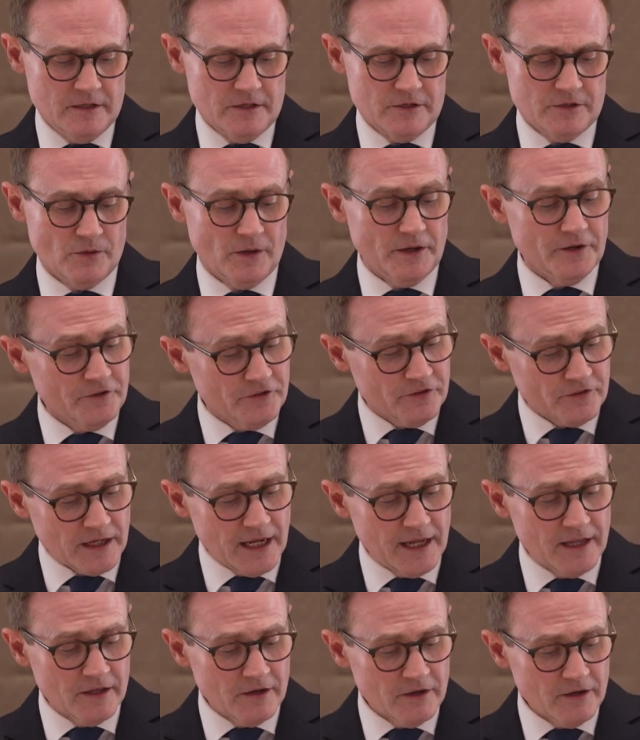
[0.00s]
to
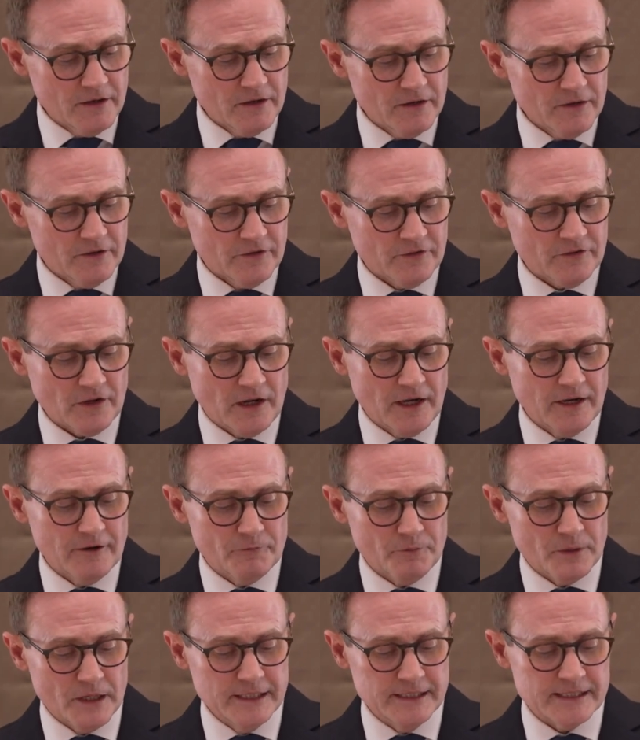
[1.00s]
understand the style
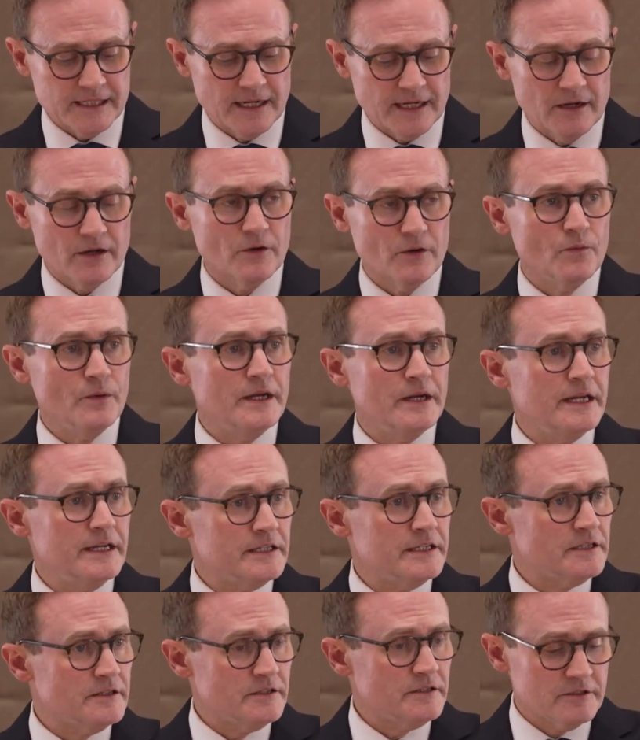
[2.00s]
of policing we
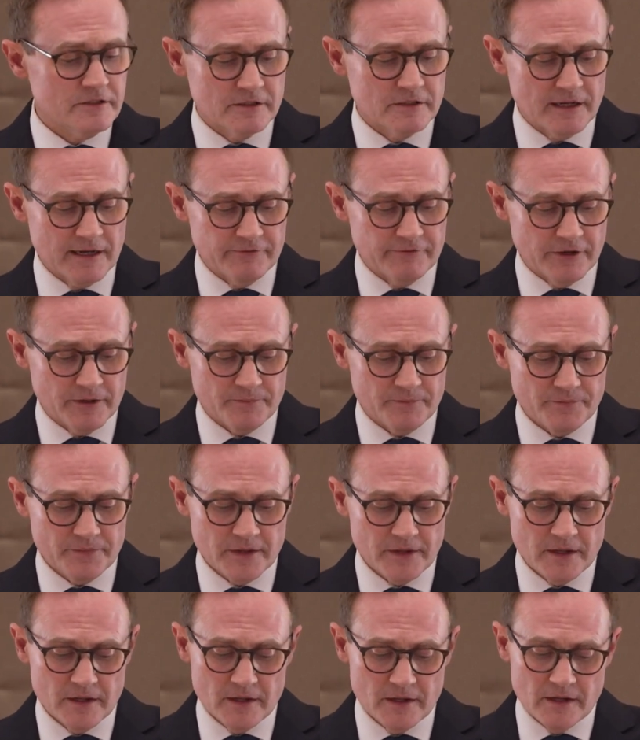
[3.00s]
needed to deliver.
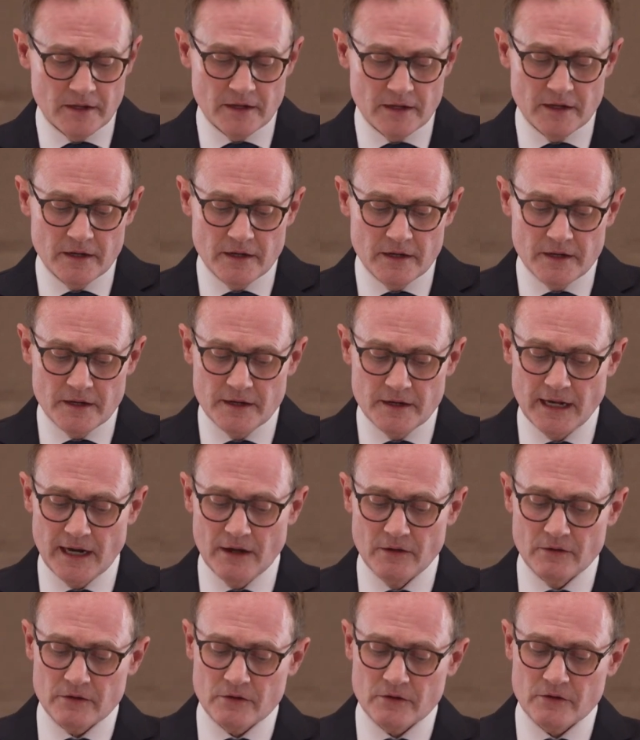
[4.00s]

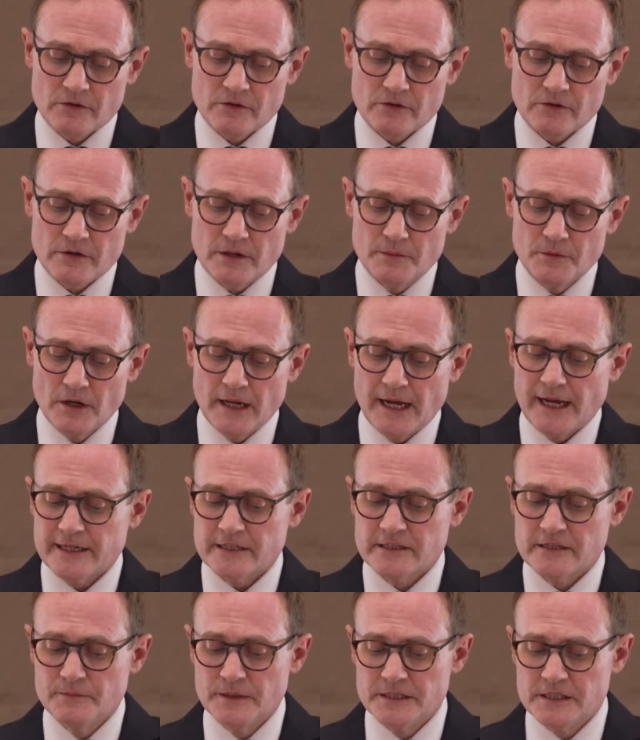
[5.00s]
Now, criminal
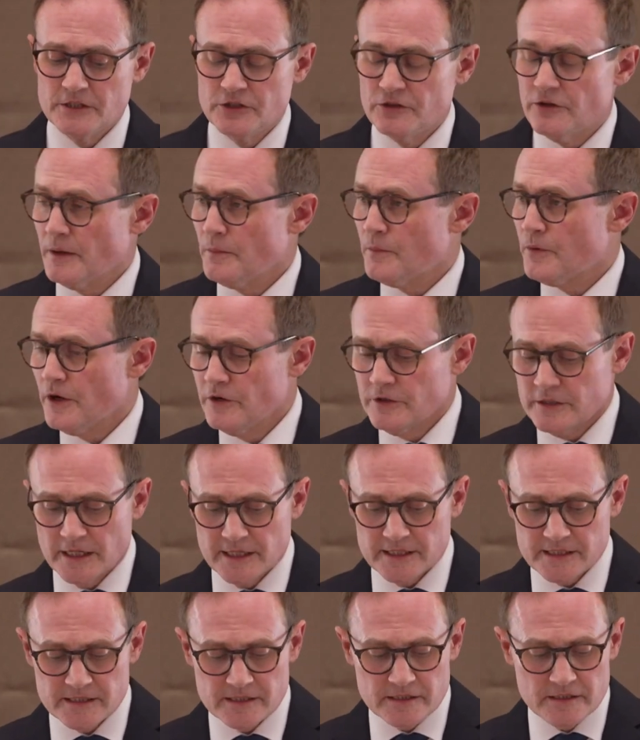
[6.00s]
acts committed during
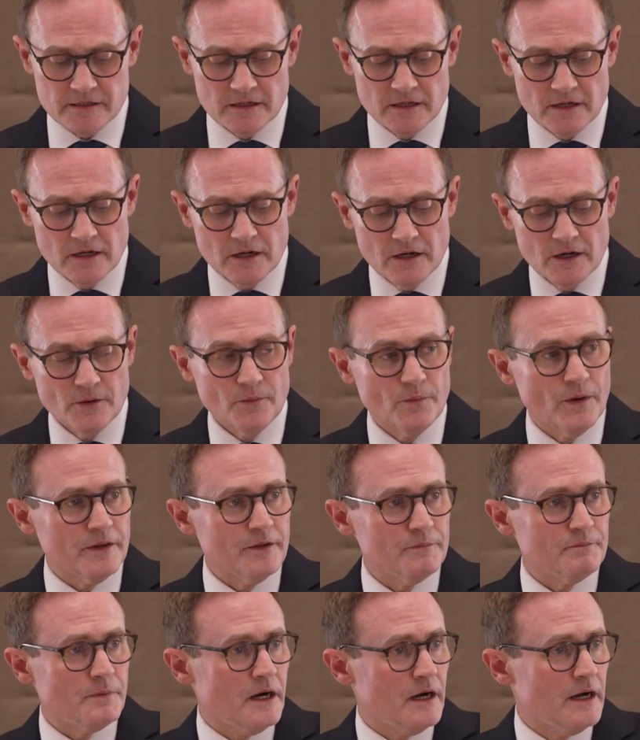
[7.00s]
protests,
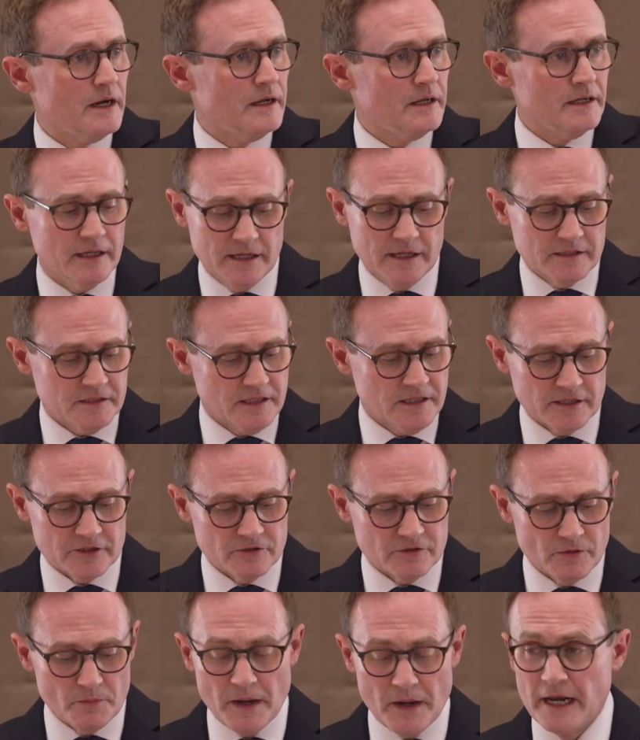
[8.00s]
whether by
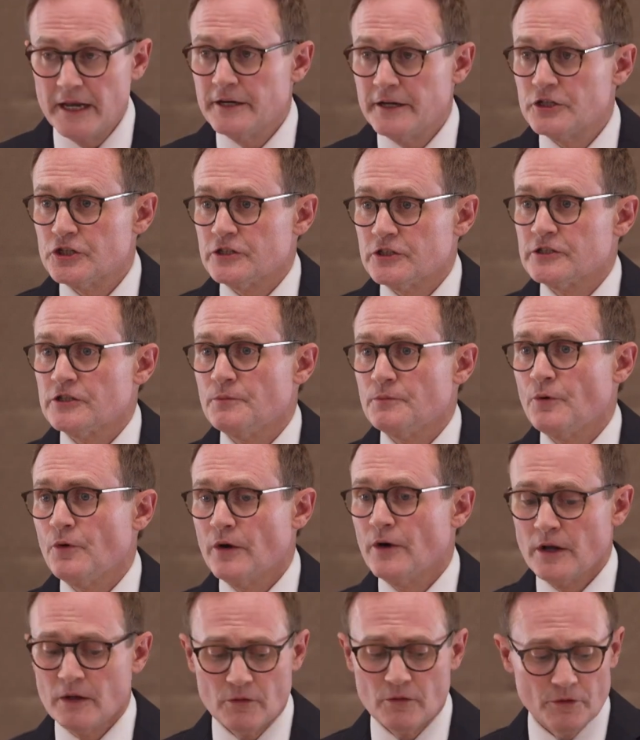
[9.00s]
Extinction Rebellion, Just Stop
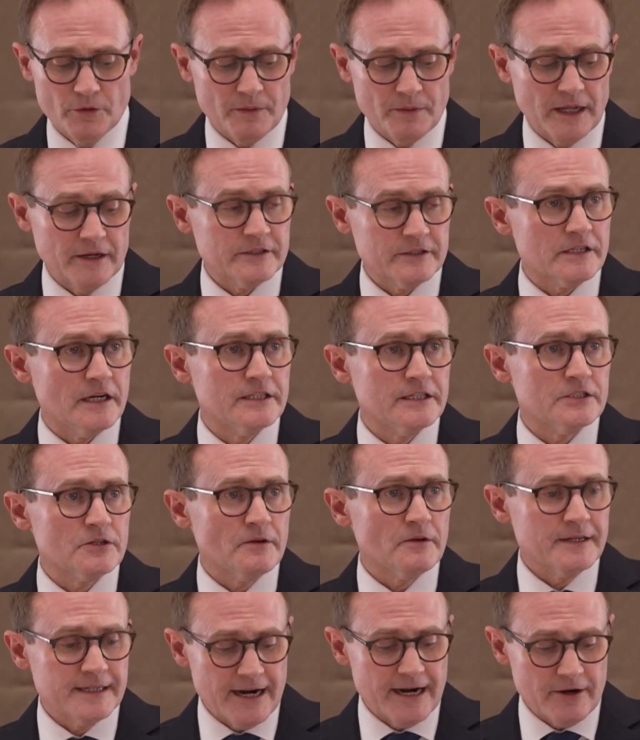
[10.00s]
Oil, or the Palestine
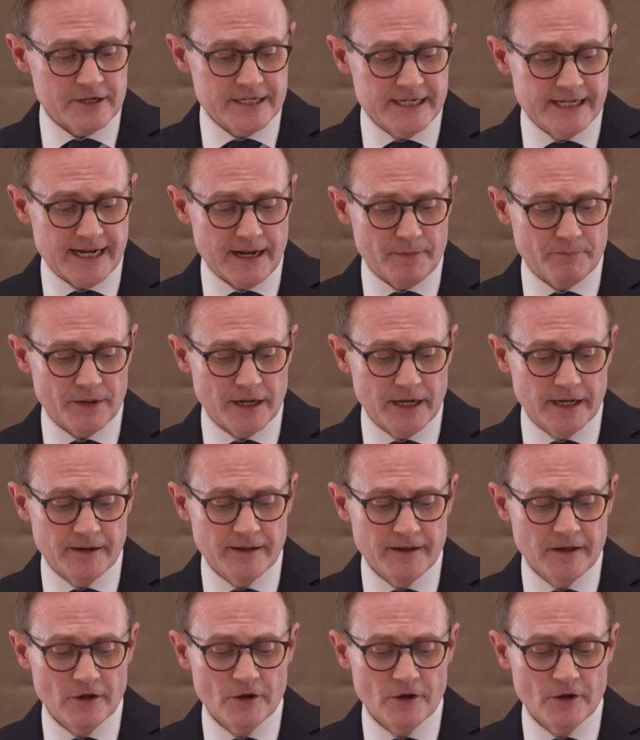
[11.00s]
Solidarity Campaign,